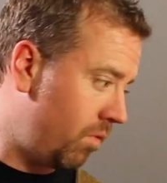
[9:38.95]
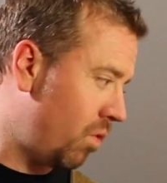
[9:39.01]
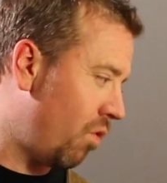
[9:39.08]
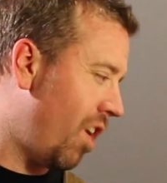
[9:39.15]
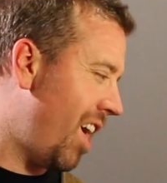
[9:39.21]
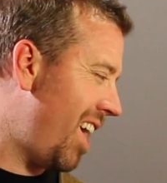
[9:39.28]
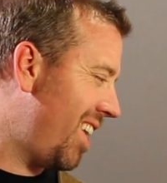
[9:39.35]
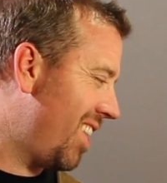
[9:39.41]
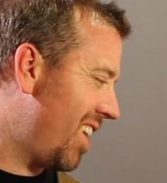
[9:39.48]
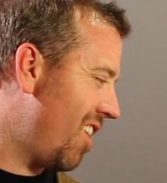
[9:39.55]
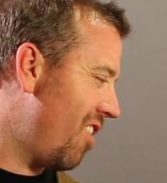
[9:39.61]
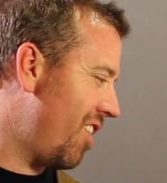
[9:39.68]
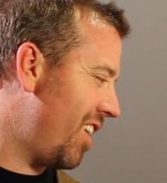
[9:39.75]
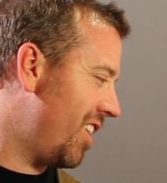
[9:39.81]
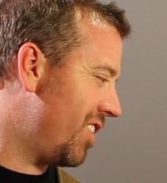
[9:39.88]
Right?
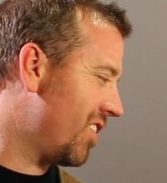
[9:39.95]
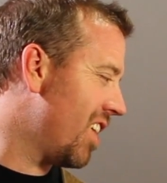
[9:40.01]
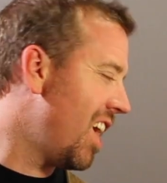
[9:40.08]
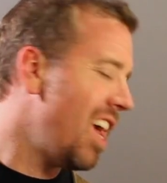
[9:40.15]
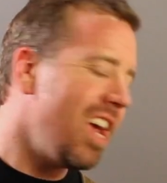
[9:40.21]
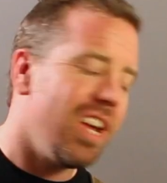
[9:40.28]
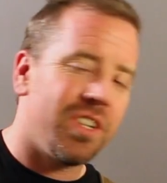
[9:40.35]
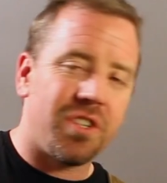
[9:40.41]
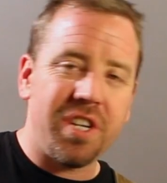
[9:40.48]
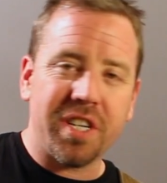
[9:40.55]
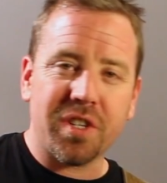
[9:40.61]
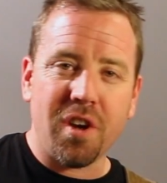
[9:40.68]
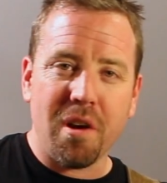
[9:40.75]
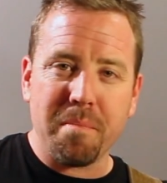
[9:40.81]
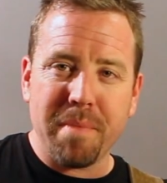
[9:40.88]
There it is. So you can
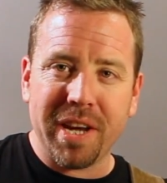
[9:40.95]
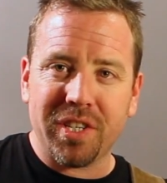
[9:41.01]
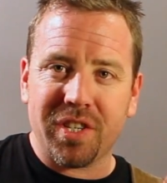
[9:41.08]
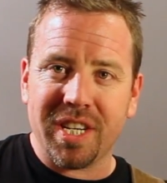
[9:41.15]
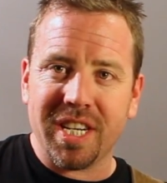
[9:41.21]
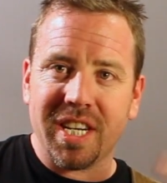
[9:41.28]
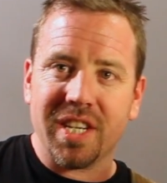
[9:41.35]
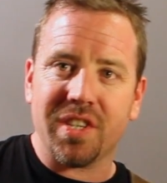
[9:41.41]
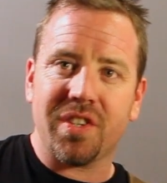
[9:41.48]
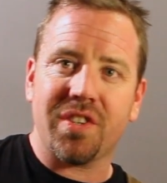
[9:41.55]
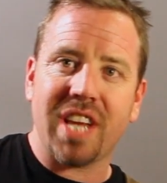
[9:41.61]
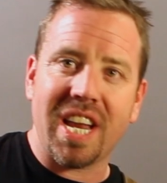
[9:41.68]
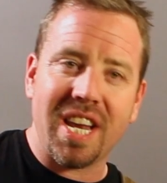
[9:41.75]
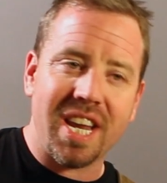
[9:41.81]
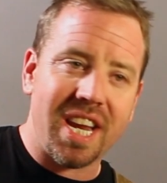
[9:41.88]
start mixing
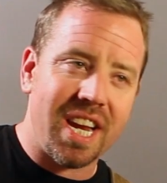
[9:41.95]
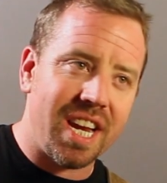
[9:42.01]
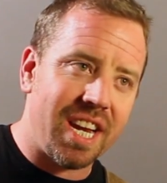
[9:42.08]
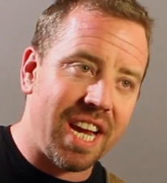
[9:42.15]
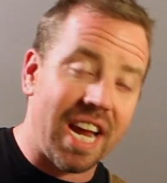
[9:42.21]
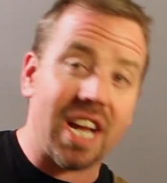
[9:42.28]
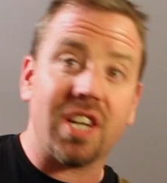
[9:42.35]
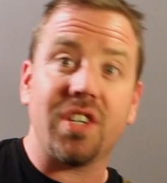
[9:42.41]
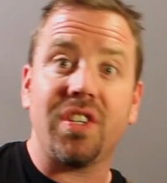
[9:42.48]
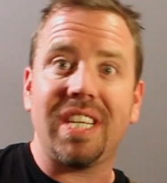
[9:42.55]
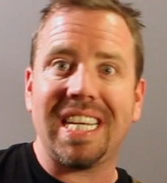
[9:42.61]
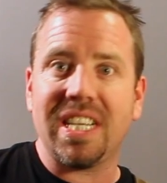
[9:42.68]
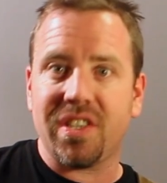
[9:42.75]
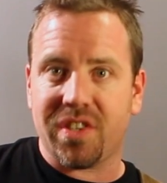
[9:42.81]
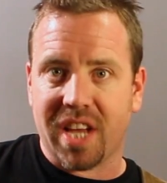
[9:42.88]
ascending and
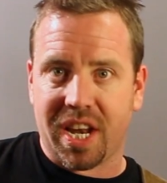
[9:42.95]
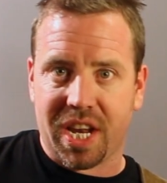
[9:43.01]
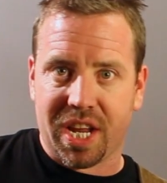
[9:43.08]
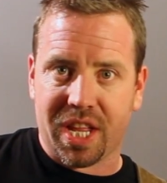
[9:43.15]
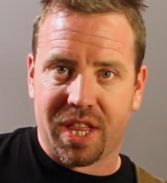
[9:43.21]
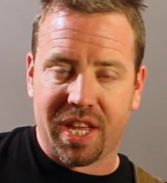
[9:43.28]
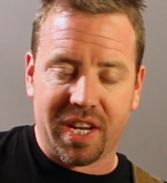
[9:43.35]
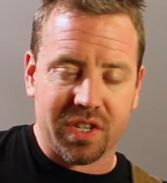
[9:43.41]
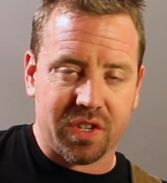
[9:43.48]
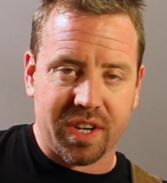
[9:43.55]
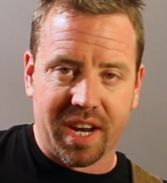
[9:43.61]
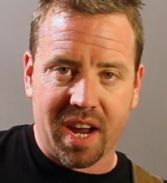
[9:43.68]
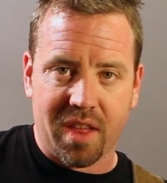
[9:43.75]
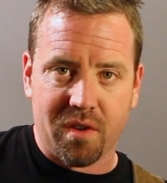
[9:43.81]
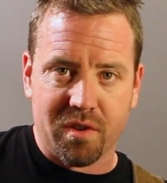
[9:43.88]
descending things
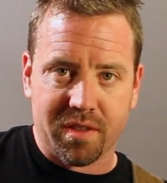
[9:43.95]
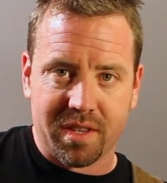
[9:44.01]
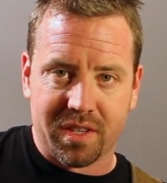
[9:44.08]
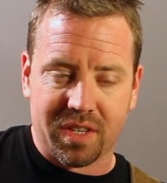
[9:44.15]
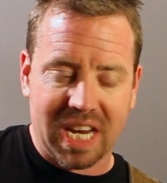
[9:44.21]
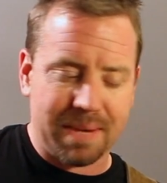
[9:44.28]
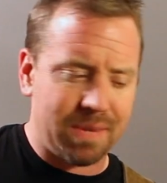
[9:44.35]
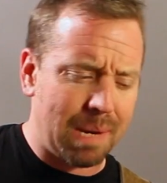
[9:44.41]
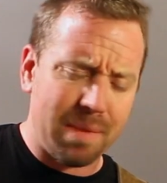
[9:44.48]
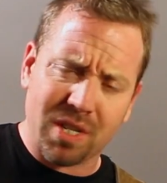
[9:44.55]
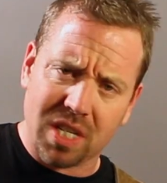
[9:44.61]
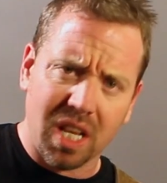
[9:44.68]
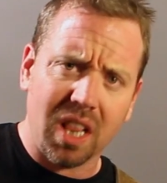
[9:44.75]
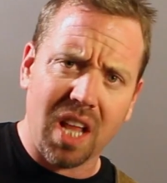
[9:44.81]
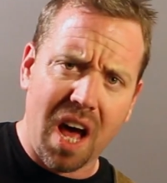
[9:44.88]
together at the same time.
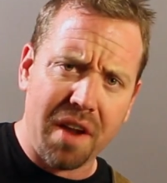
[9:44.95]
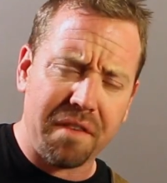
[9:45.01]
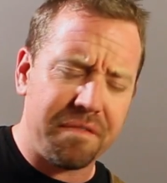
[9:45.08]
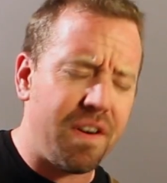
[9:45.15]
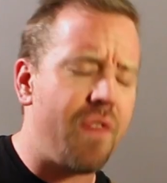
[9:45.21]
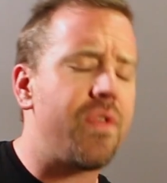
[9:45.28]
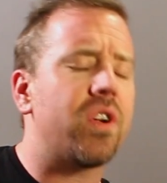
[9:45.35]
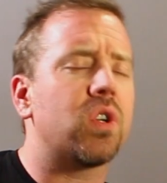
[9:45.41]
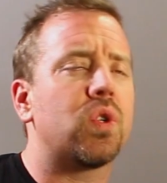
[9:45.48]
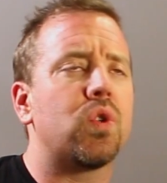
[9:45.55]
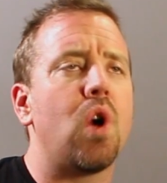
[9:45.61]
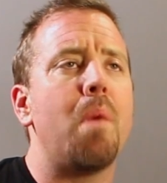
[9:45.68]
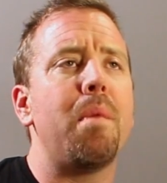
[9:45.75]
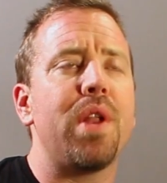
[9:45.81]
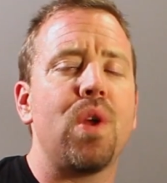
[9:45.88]
It's a lot of fun. There's
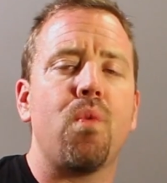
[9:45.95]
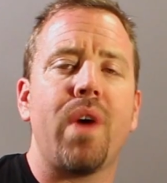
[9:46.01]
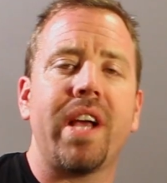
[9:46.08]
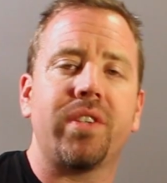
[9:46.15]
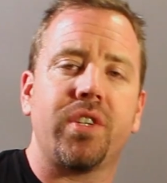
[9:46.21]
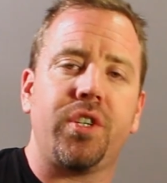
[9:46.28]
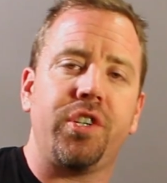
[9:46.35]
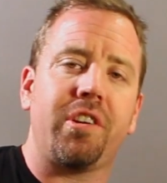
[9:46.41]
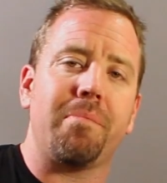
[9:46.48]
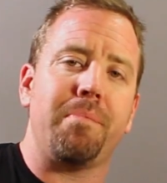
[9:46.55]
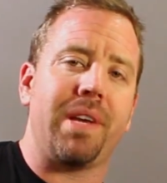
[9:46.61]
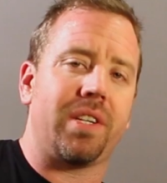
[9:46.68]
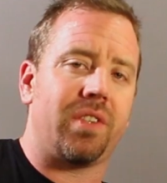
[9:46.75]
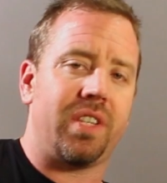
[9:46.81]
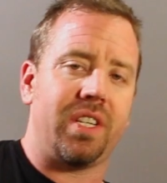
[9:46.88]
so many ways that you can
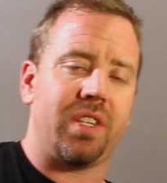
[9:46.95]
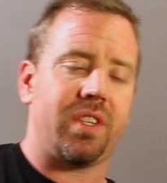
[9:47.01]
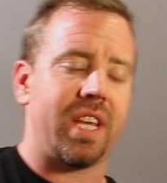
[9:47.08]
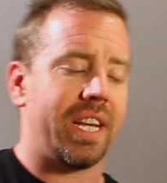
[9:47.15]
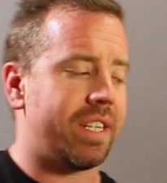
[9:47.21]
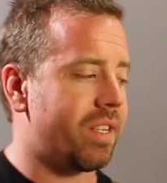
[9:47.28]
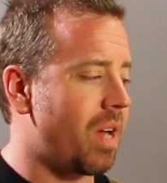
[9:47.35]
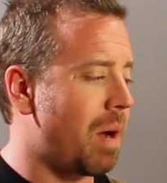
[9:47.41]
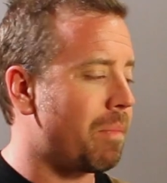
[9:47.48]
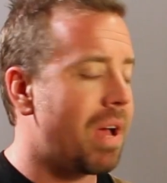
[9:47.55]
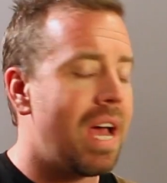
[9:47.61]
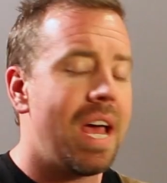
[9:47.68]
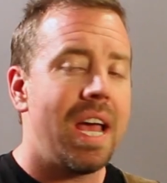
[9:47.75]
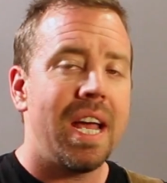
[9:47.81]
mix these things up.